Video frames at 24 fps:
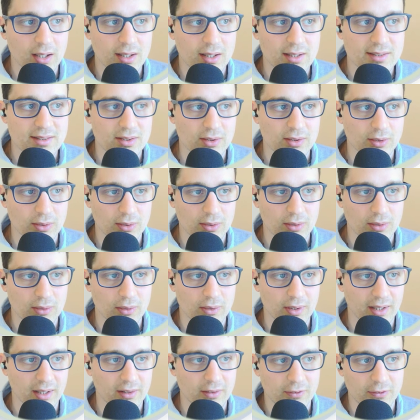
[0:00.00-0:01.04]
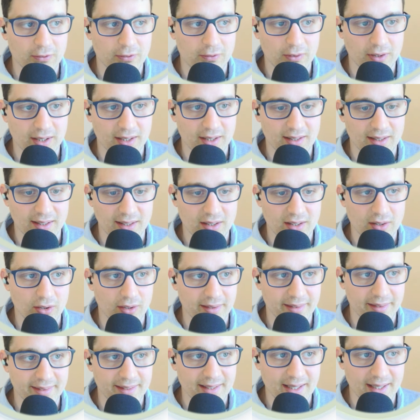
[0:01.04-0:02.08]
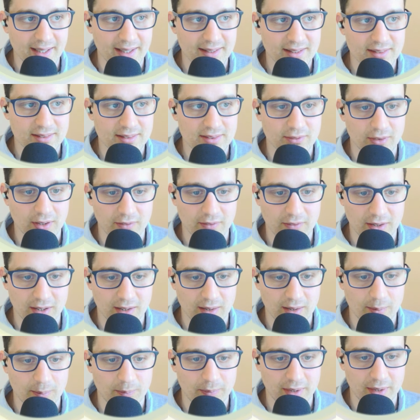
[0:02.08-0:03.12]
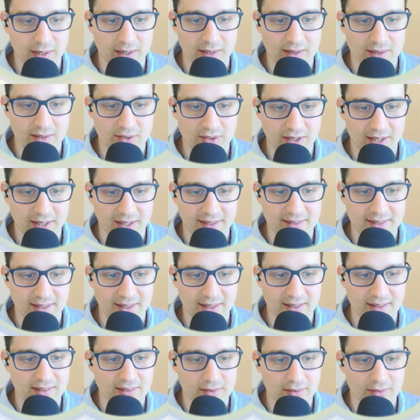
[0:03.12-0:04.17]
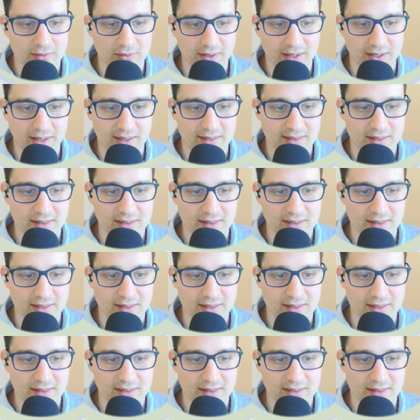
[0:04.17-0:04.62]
So if we click on that, we will be greeted with